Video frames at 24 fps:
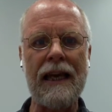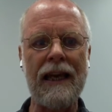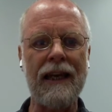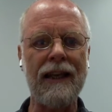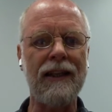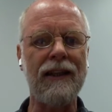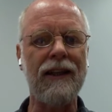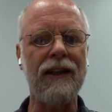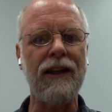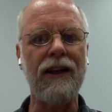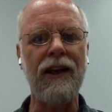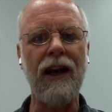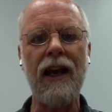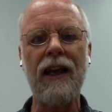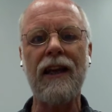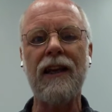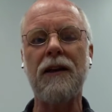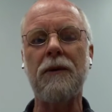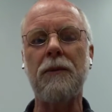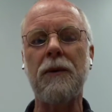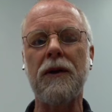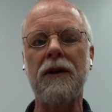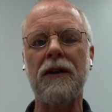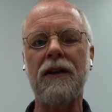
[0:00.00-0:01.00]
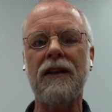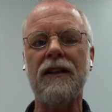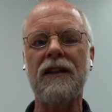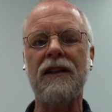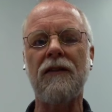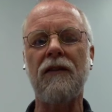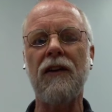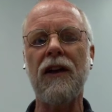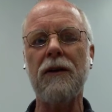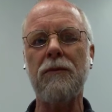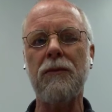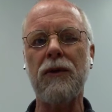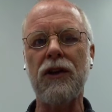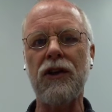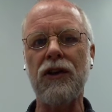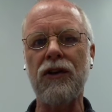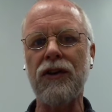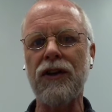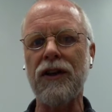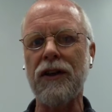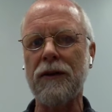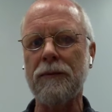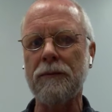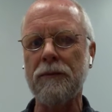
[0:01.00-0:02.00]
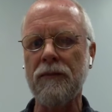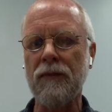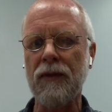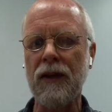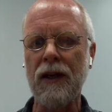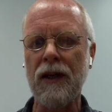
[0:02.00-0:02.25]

and the Academic Development Unit,